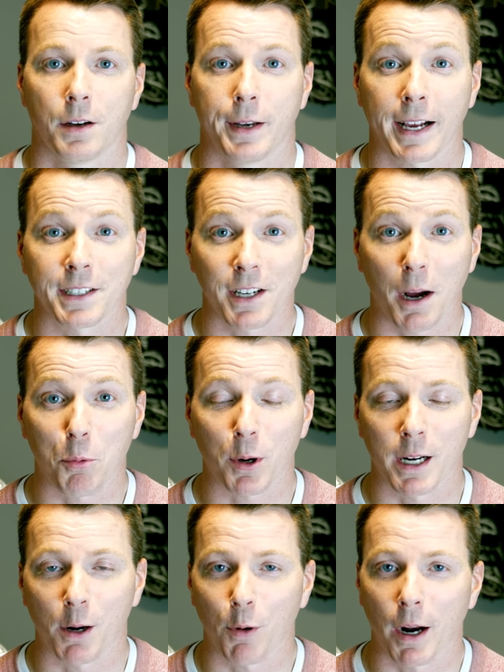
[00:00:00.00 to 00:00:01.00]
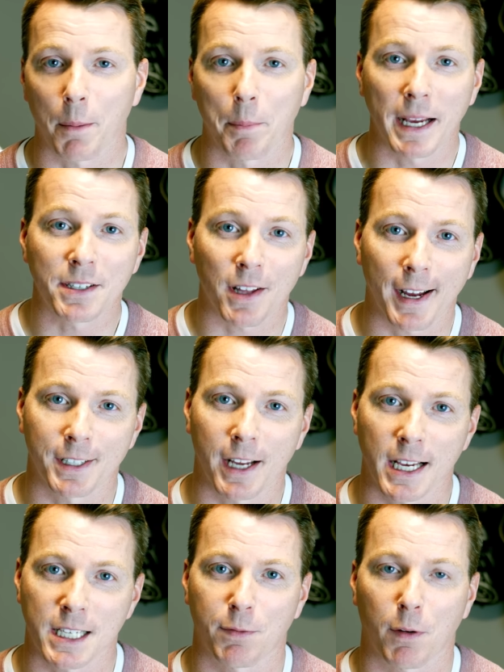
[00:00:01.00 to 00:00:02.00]
Next up, we're gonna run a baseline
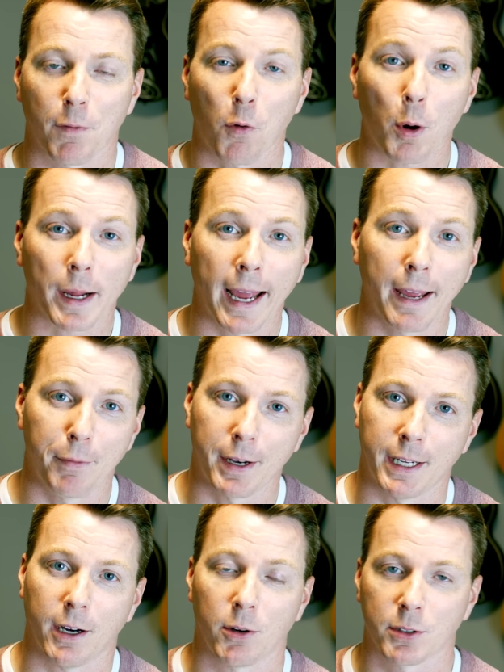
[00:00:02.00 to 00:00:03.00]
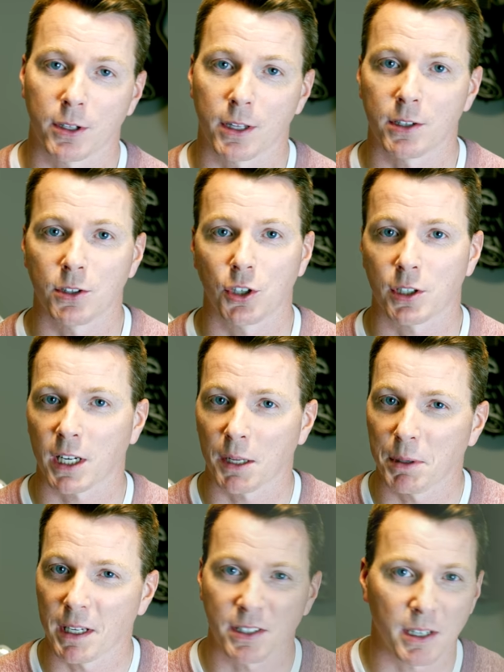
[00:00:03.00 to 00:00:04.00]
test for 4K video. So this is just
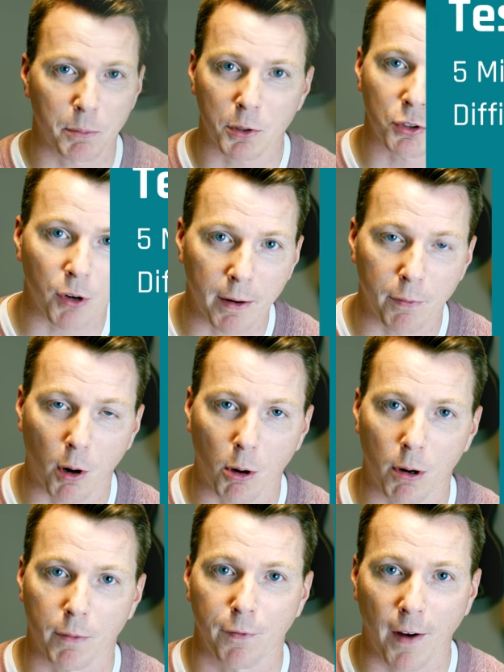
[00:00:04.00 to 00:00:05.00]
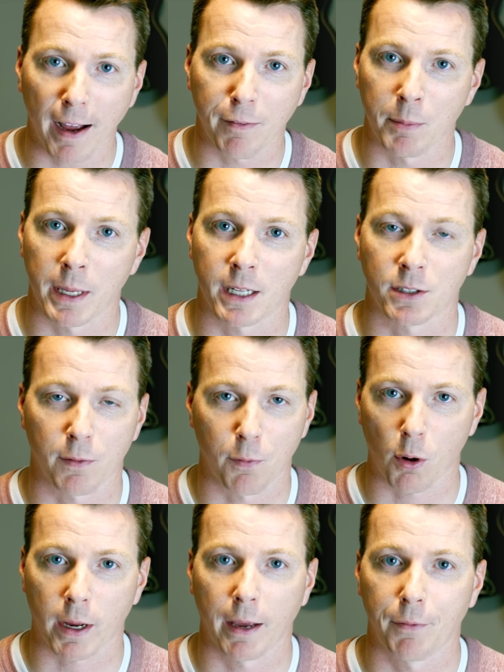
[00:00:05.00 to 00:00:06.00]
gonna be a simple, straightforward 5 minutes of
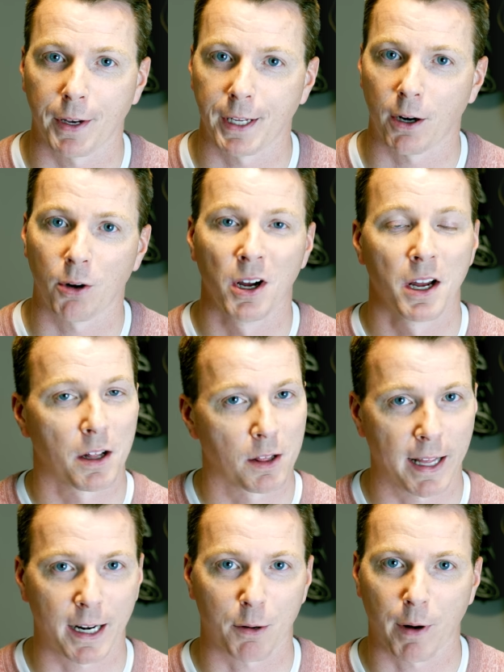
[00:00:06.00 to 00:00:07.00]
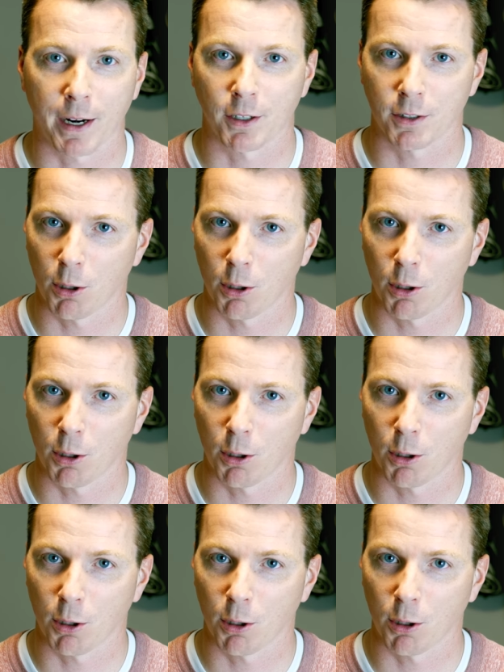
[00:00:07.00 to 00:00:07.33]
4K video, let it render.